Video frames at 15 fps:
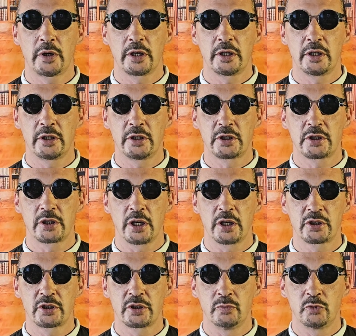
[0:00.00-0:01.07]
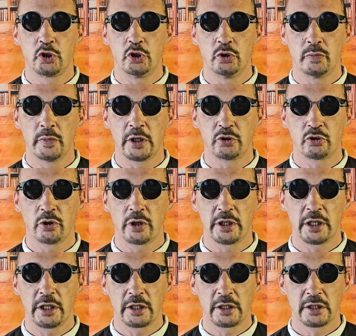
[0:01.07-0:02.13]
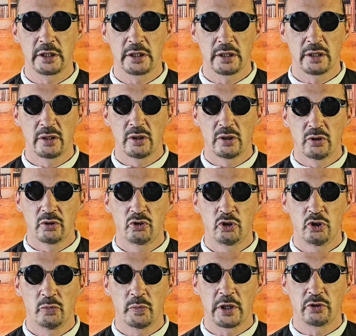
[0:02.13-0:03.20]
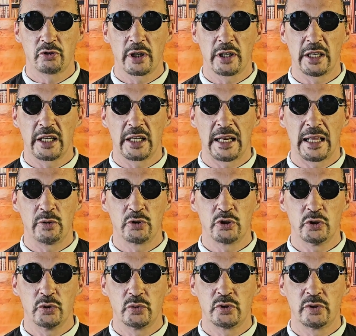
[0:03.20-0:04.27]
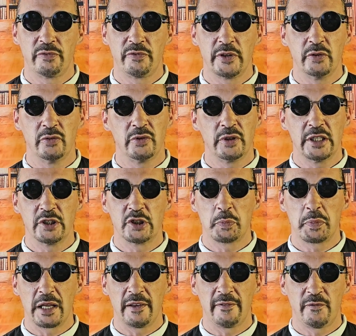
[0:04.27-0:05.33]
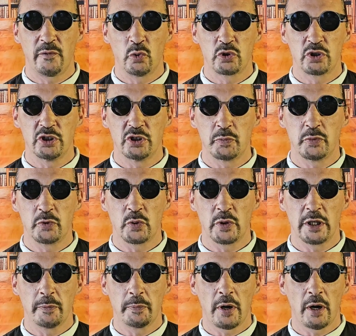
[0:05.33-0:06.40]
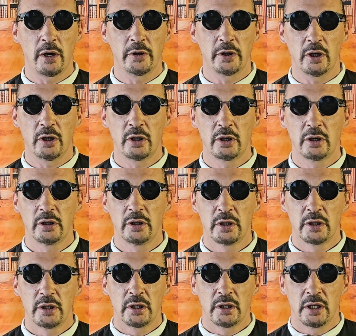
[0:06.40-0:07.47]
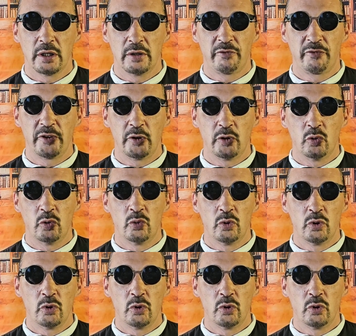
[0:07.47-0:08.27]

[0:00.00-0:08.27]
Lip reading: going to discuss some two-man training. Two-man training allows you to feel the interplay of forces between a partner and feel